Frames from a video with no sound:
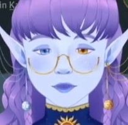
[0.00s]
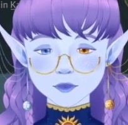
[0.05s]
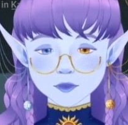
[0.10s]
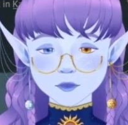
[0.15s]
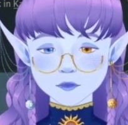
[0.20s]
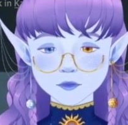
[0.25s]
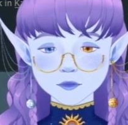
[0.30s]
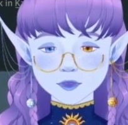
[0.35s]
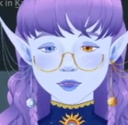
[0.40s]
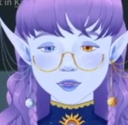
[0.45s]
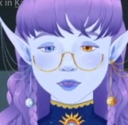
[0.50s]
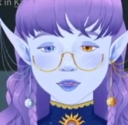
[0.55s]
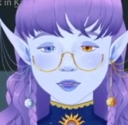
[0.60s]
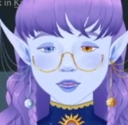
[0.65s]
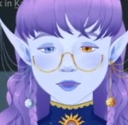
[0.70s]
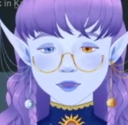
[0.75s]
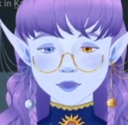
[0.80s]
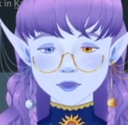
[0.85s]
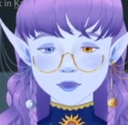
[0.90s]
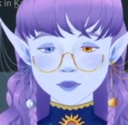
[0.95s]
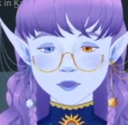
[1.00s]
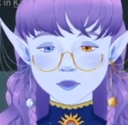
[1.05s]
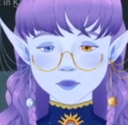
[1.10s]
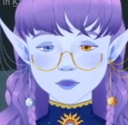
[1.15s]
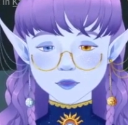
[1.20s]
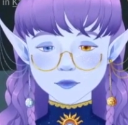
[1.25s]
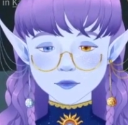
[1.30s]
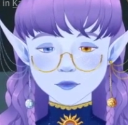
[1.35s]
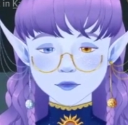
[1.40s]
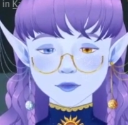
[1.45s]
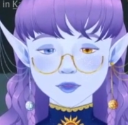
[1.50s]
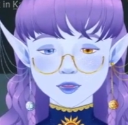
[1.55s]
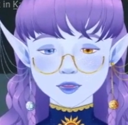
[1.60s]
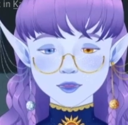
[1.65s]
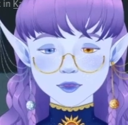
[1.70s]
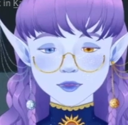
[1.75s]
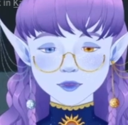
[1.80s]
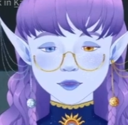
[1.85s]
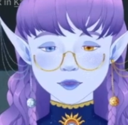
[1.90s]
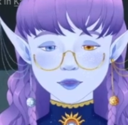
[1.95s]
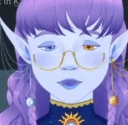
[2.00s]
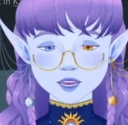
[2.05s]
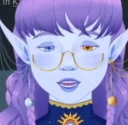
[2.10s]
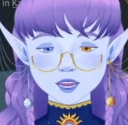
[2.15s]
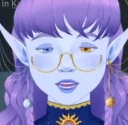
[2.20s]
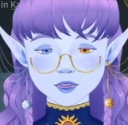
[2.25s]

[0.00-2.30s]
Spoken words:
It would be a great gesture of trust. Okay.